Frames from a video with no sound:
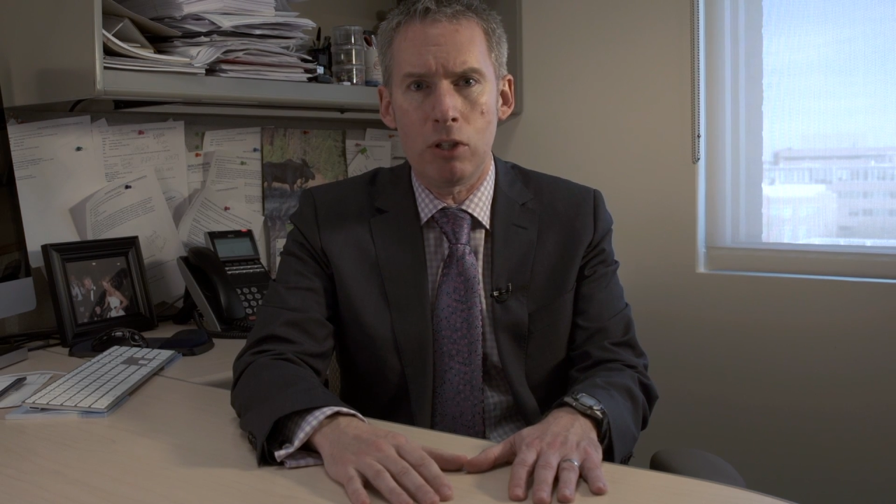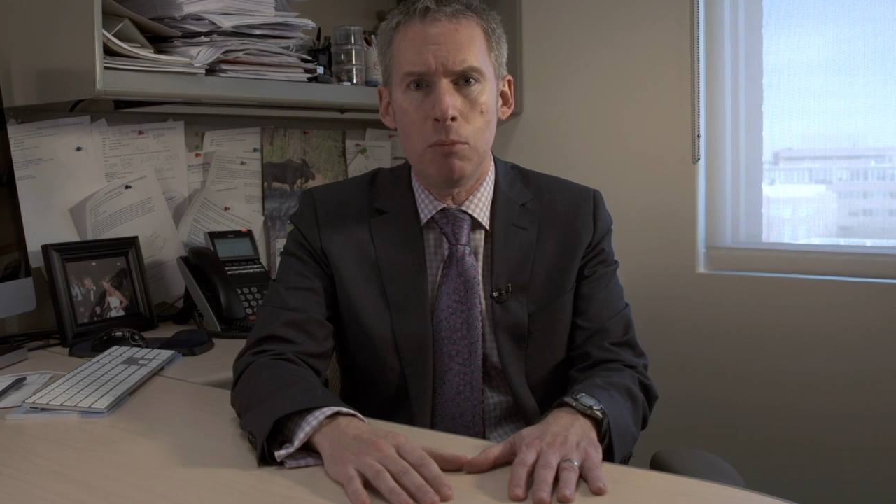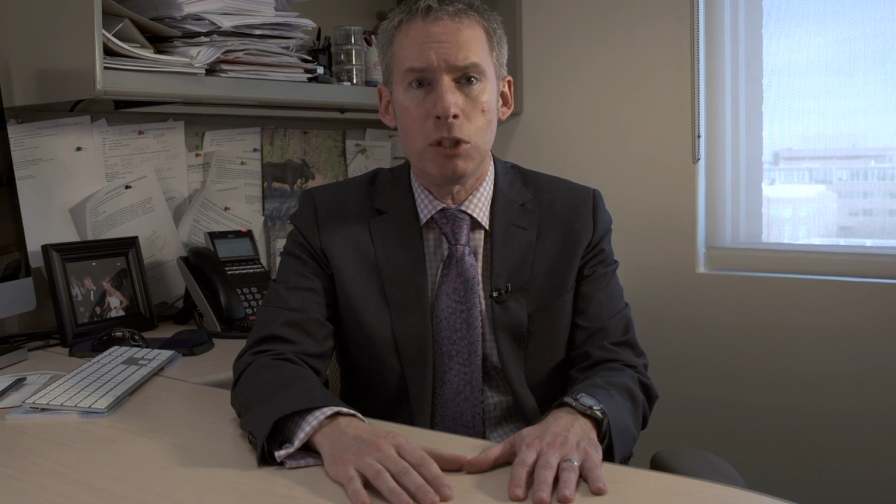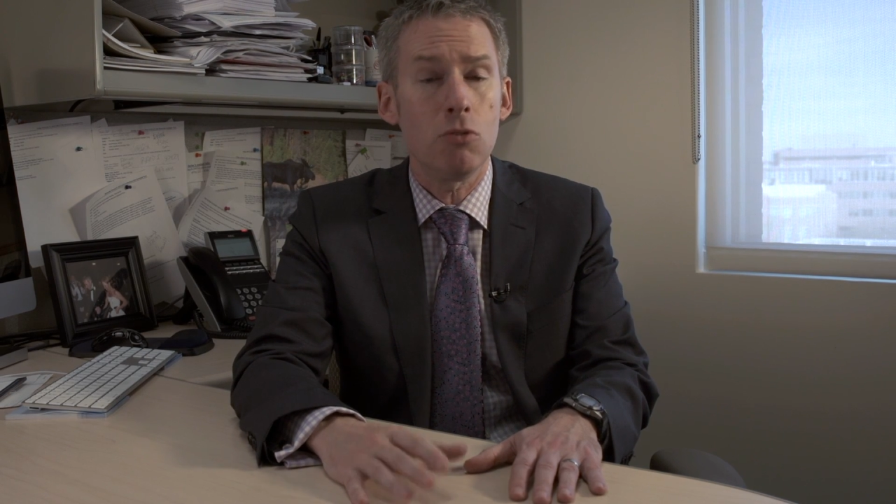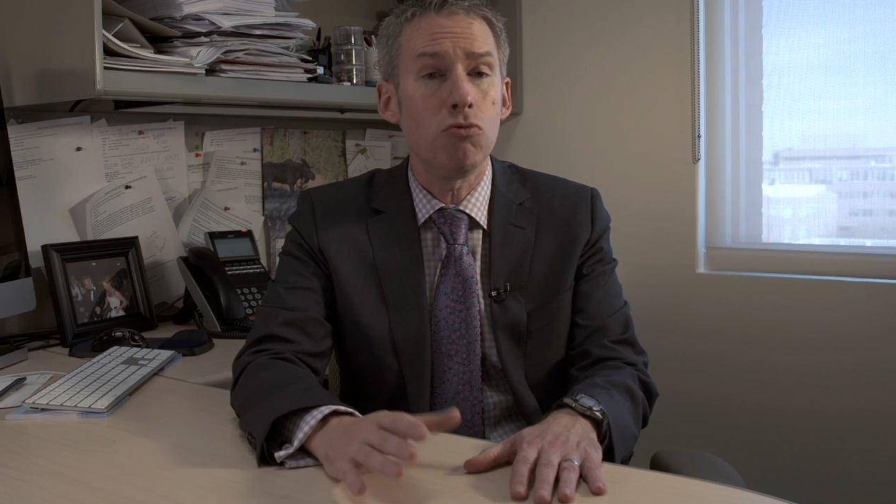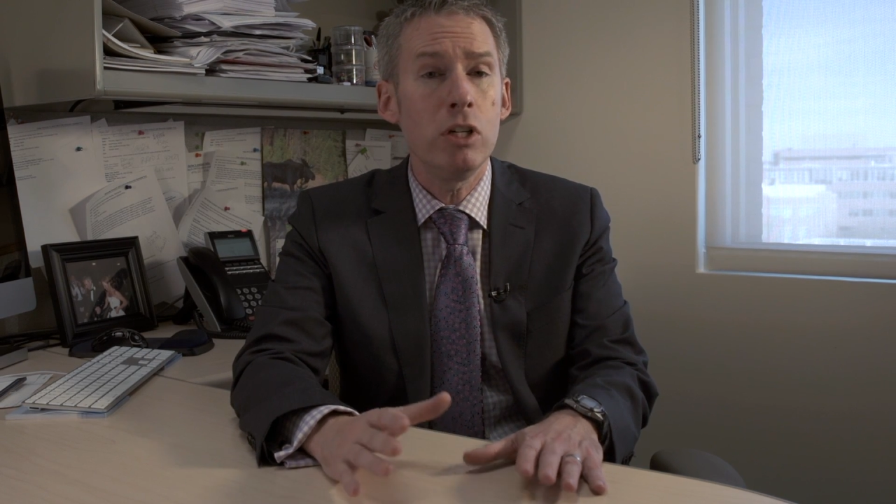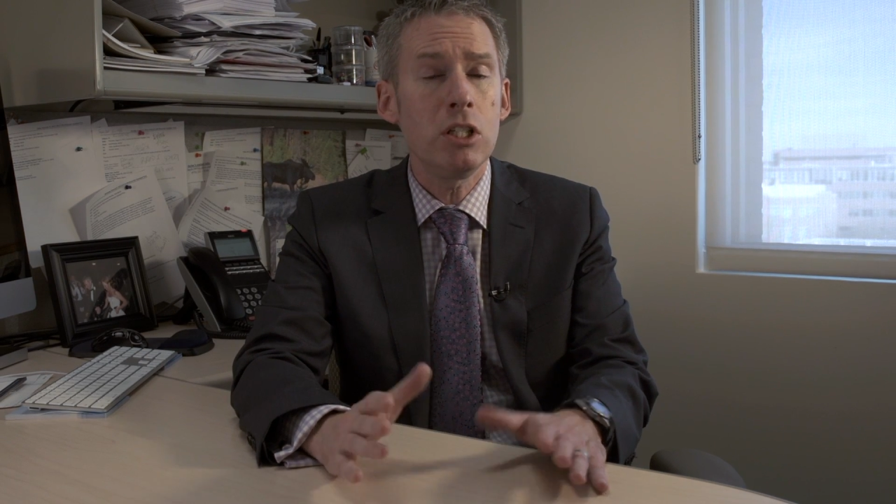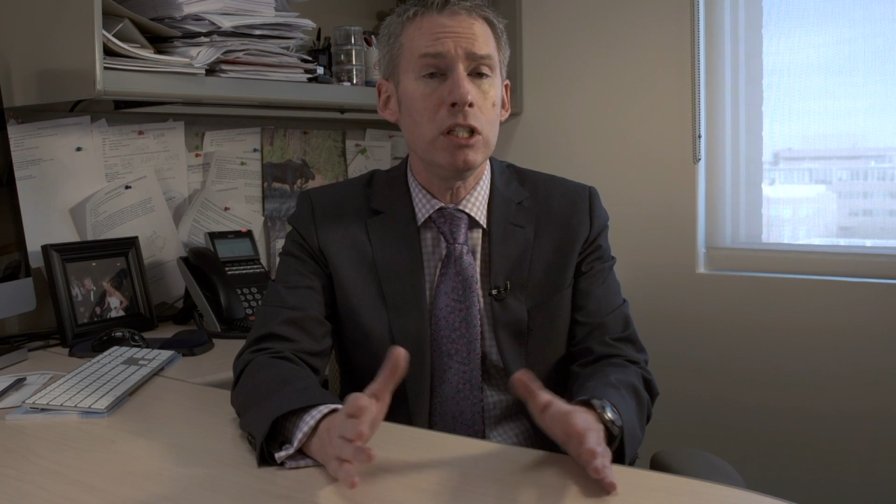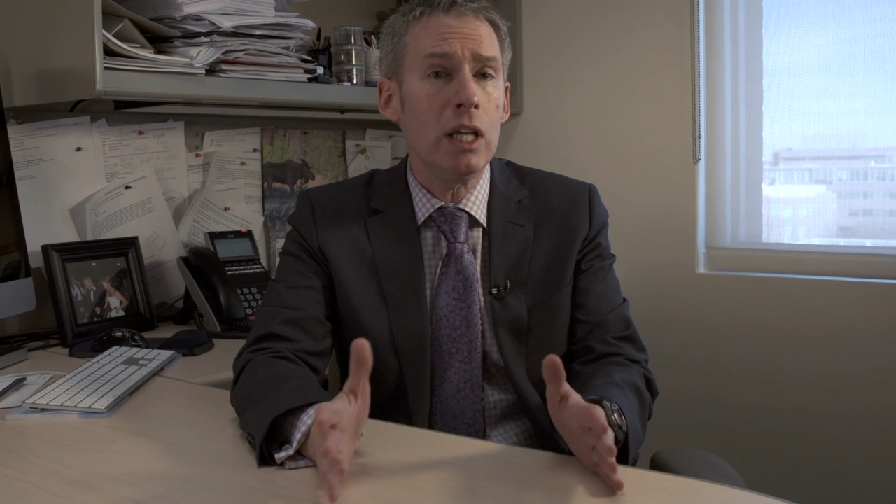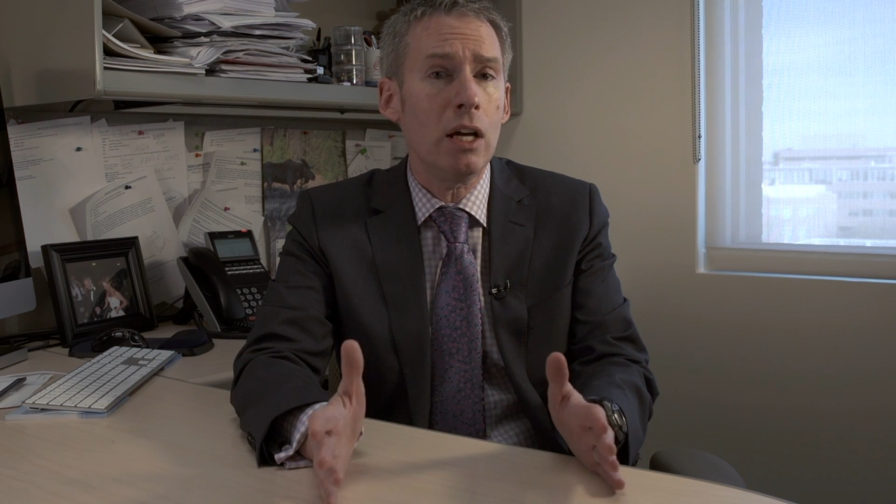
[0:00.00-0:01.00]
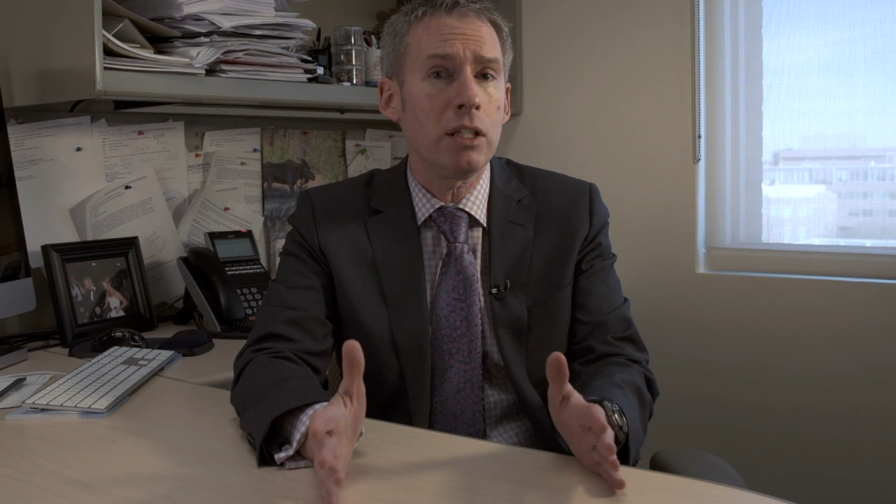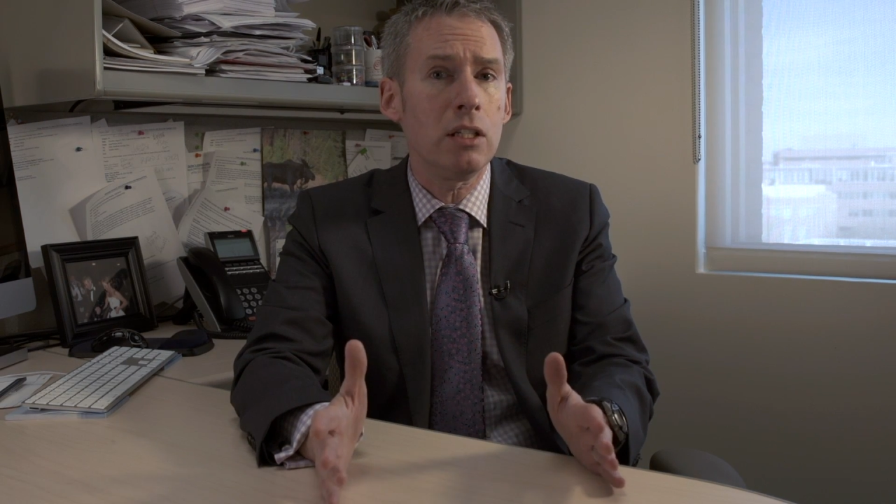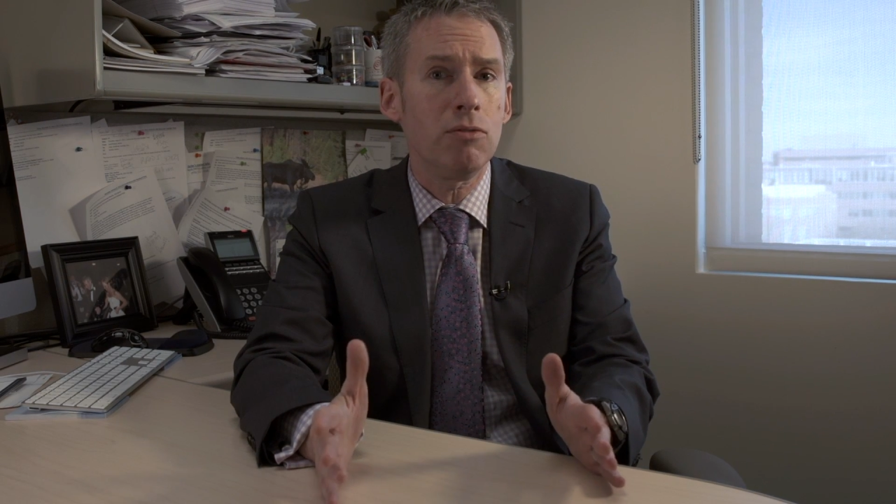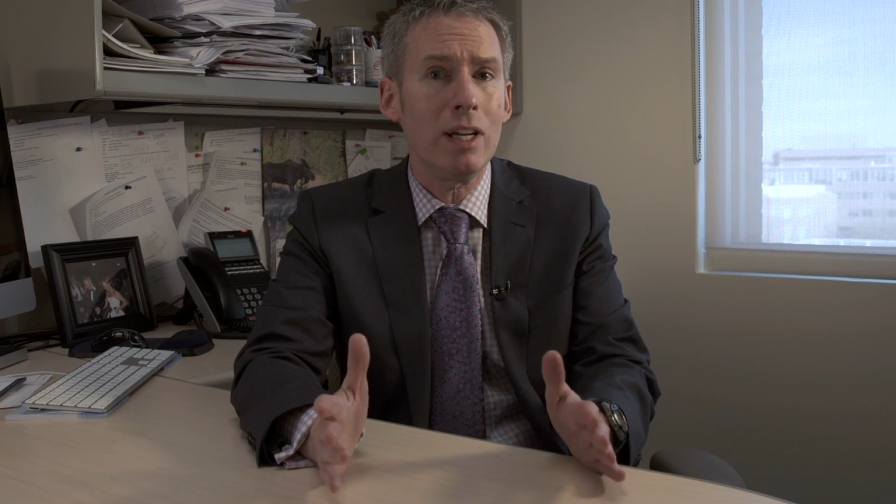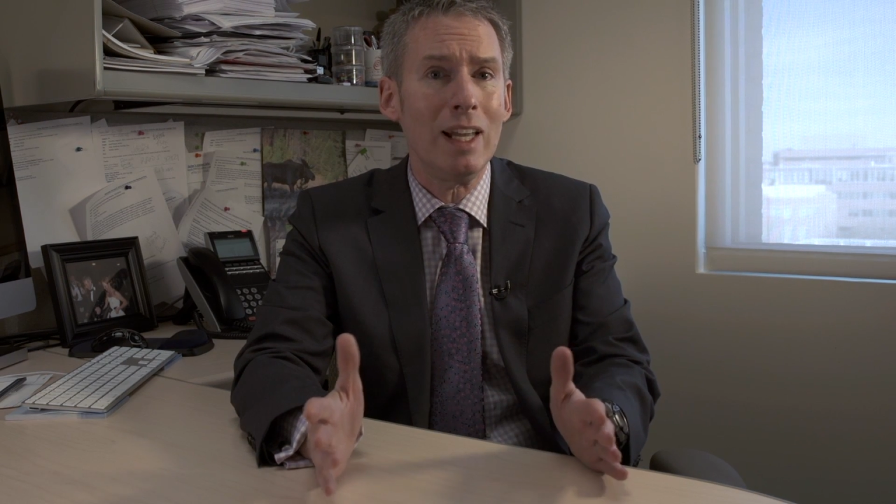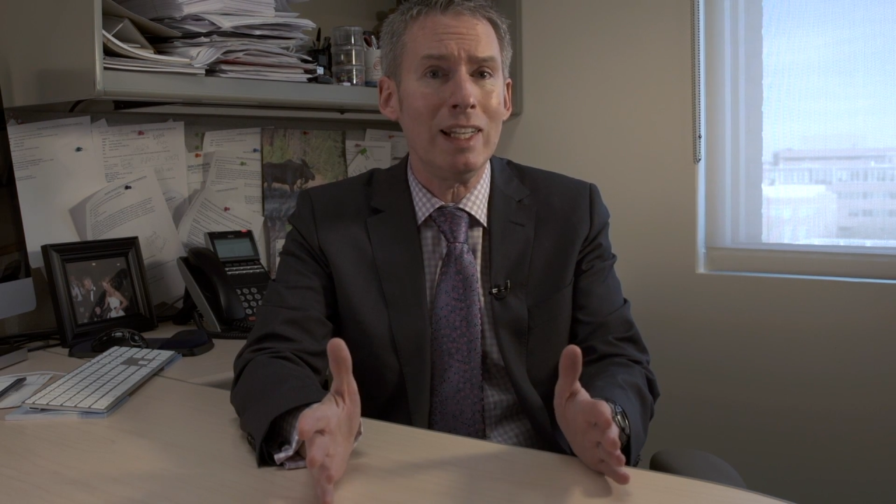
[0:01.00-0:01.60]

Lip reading: inhibitor recently identified